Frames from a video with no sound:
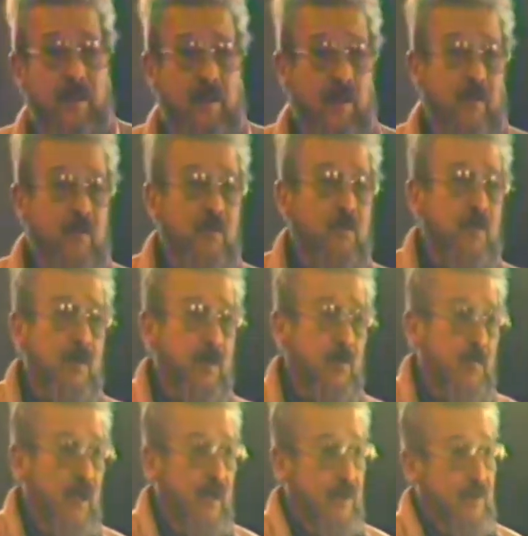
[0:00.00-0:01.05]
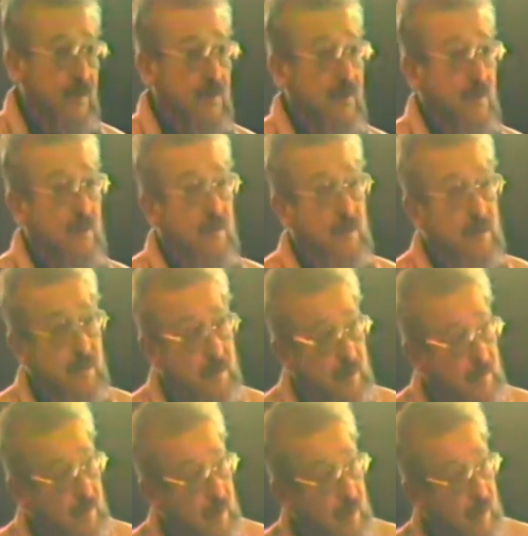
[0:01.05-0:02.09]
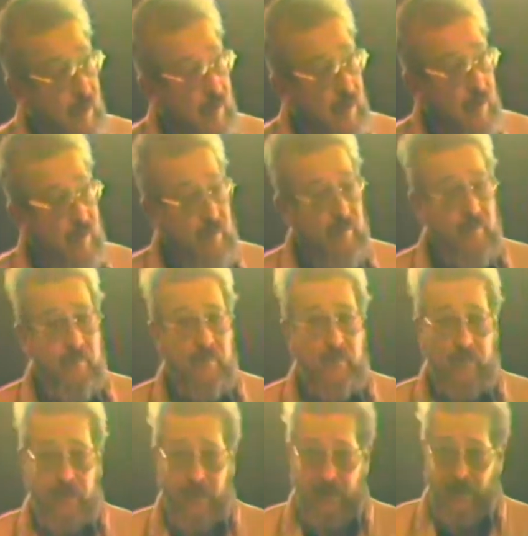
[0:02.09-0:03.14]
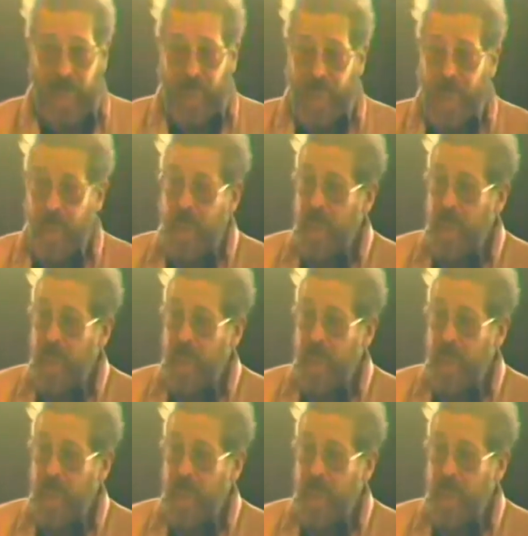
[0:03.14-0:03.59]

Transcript: Or if they wanted to practice socialism together, they